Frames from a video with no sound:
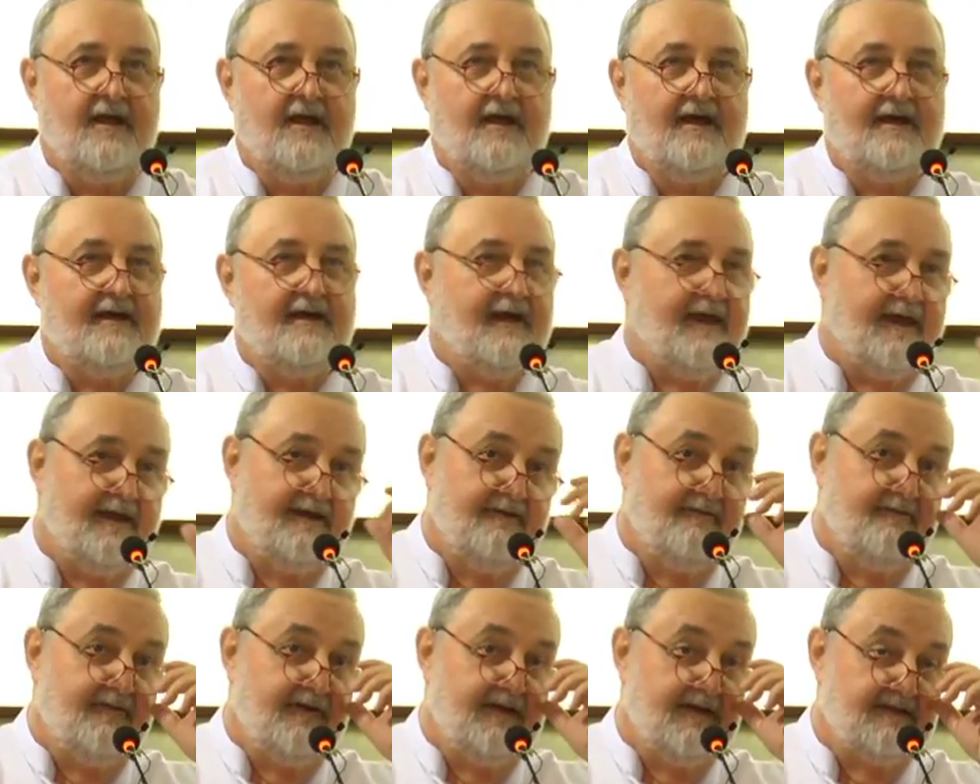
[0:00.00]
I
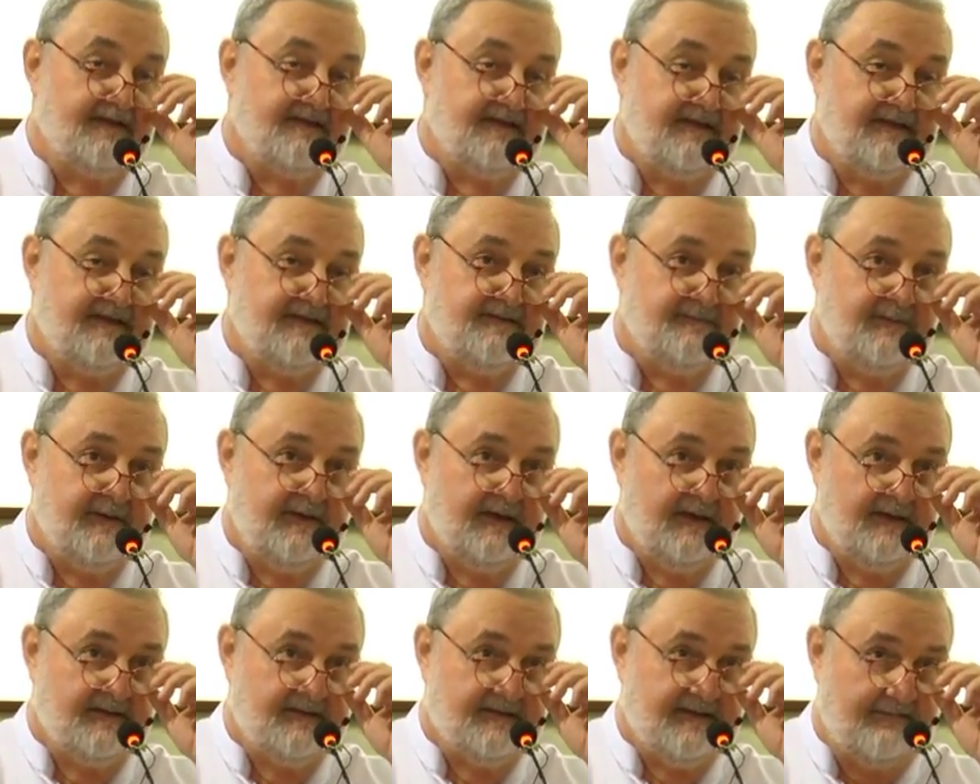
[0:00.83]
envy Aziz
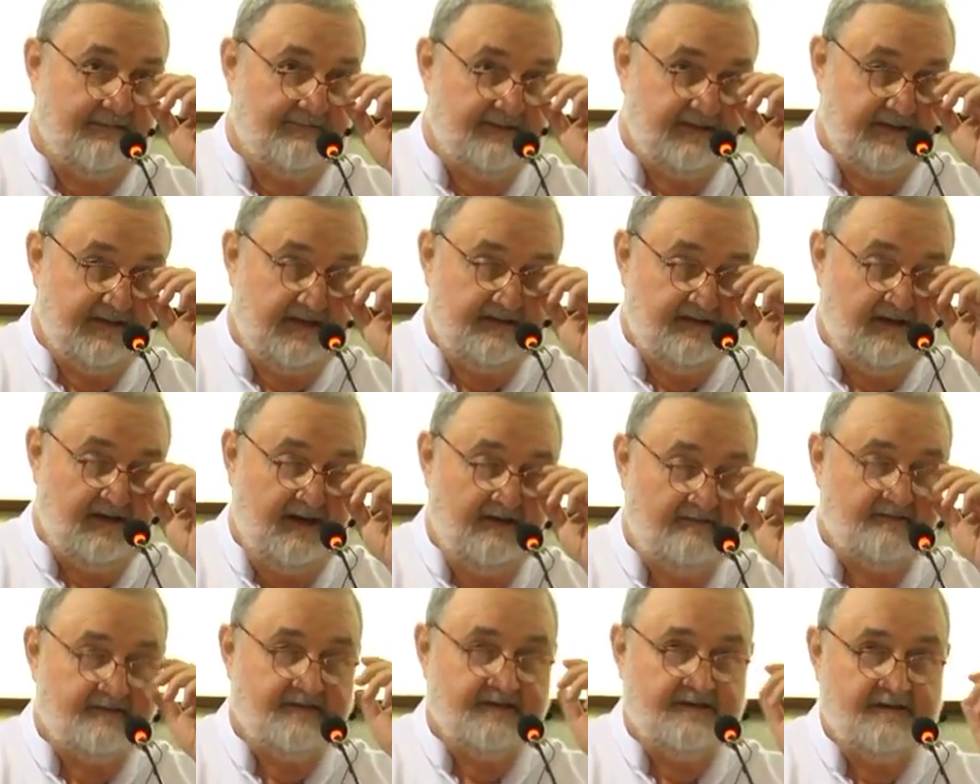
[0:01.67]
being at Somerset
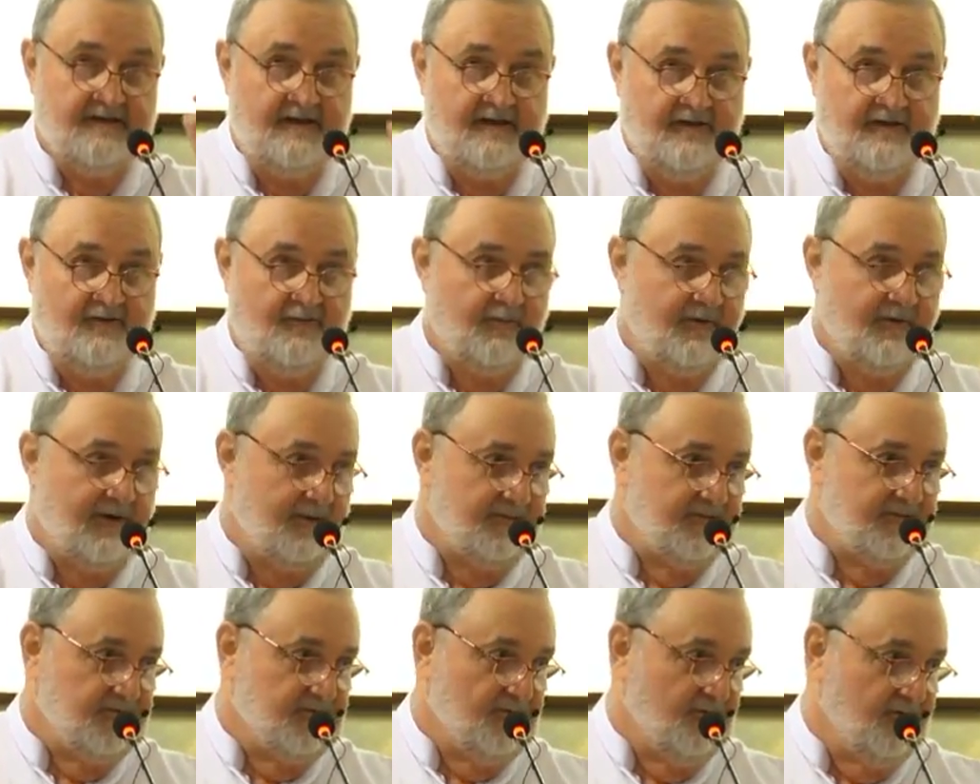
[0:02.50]
House, where
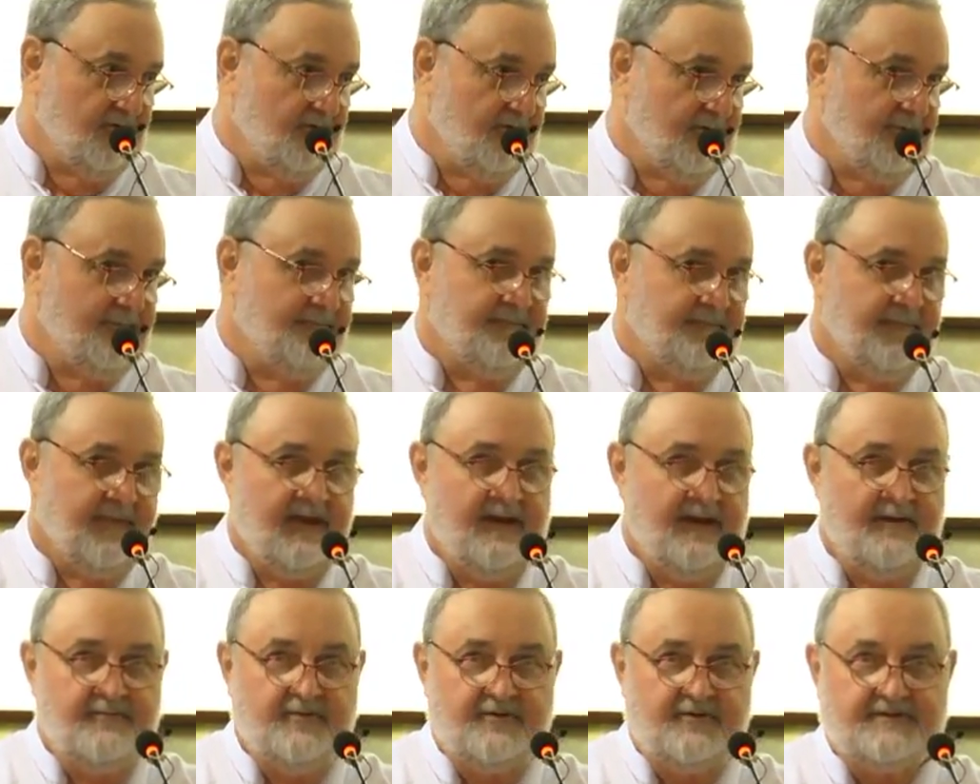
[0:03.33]
I'm sure
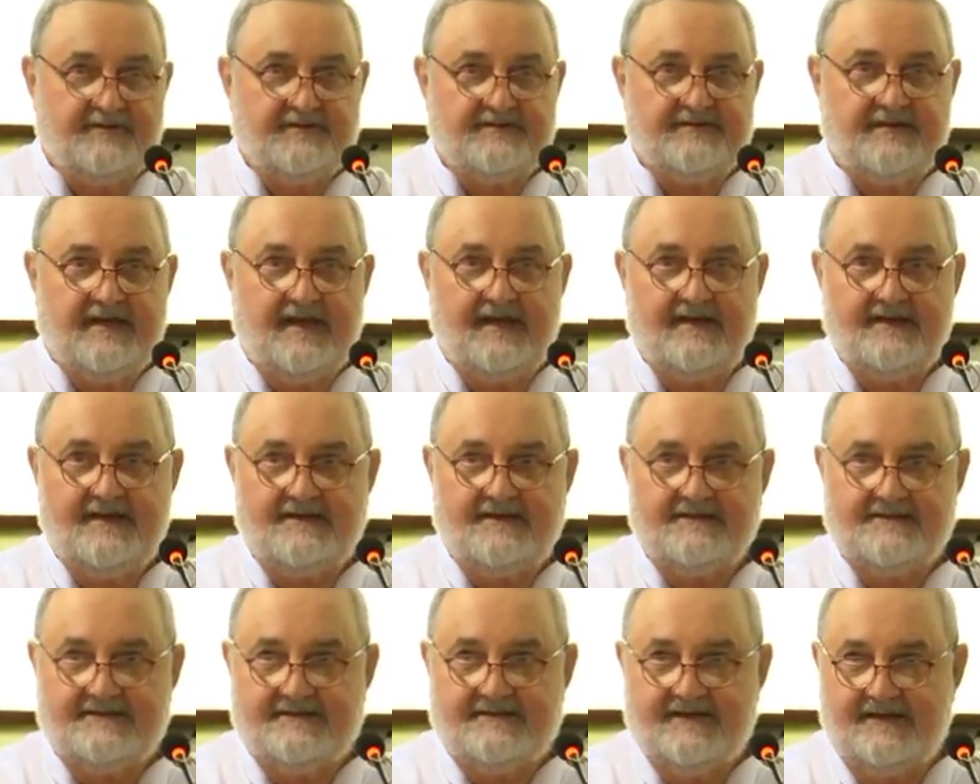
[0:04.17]
Princess Anne
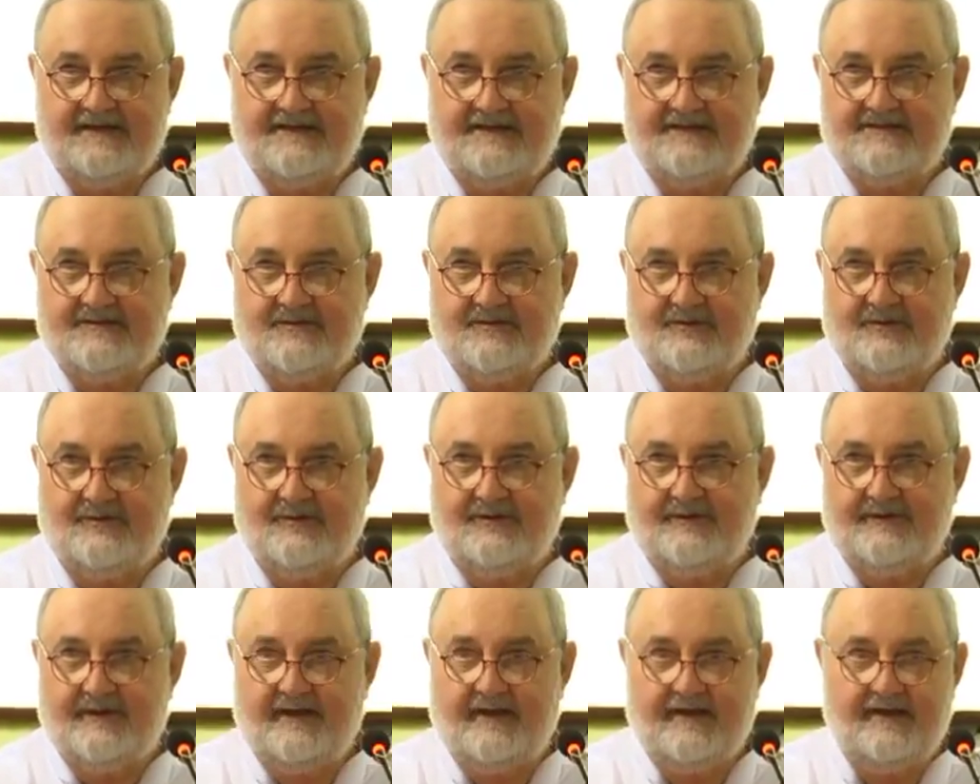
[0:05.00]
entertains all
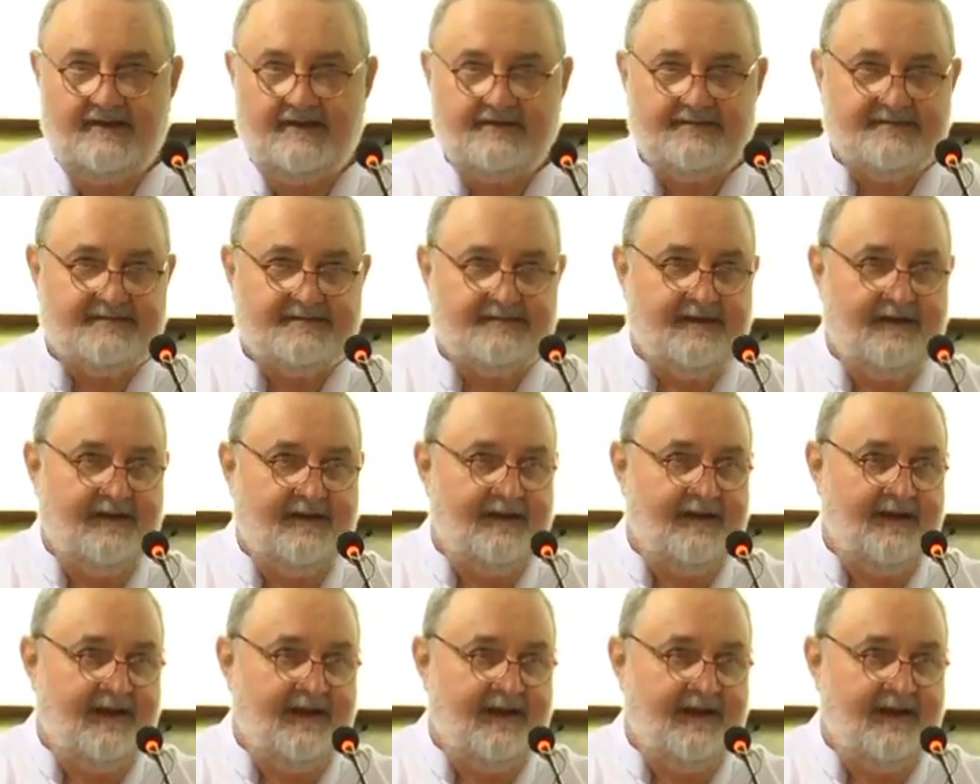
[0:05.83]
the guests.